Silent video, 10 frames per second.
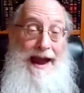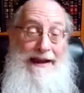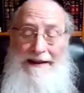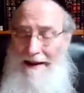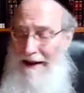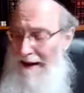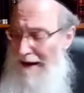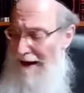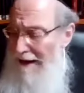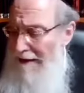And
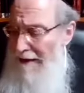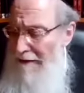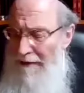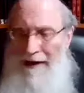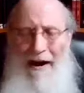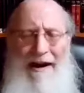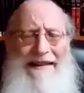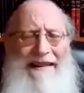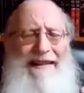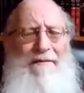uh,
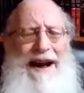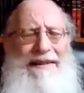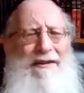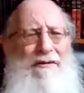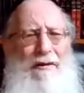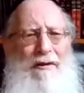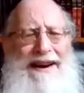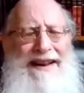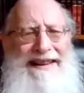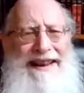regardless of what you
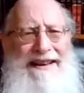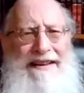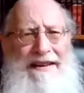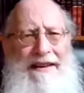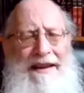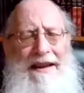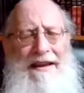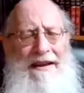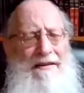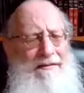already did,
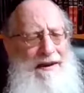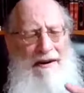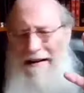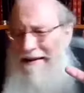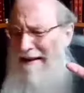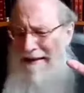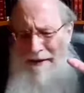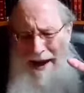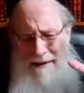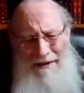regardless
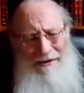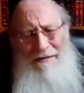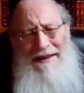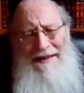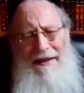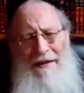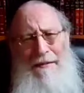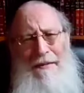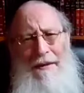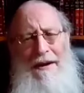of how much you messed
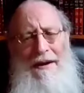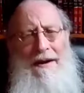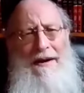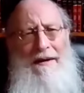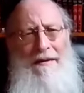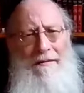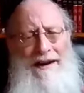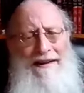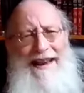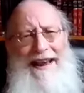up,
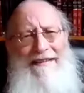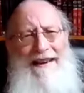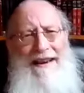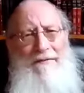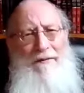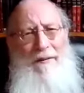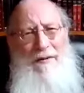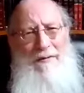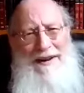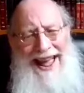what he's asking from
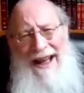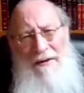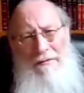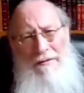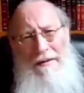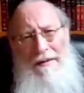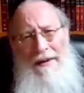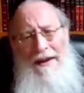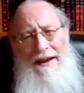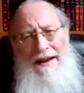you now
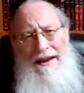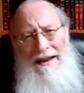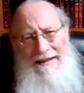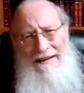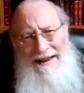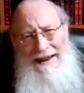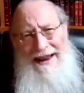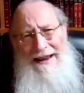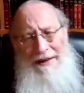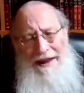is
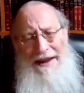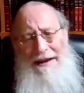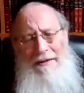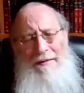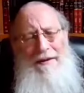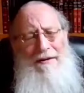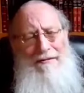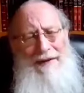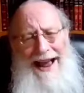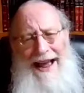ki'im le'yira
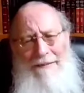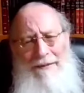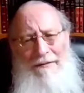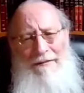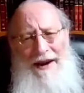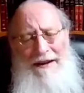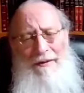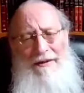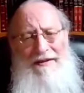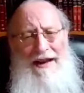because rachamov
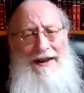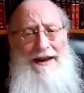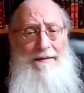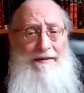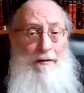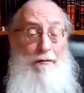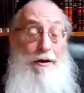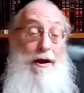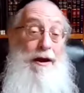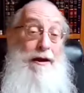v'chibasi aleichem. So,
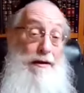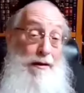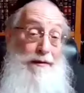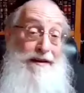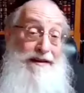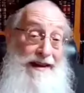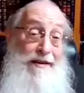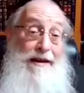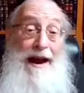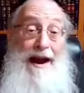you know, the
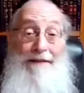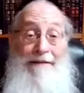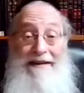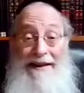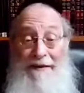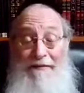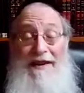sinner obviously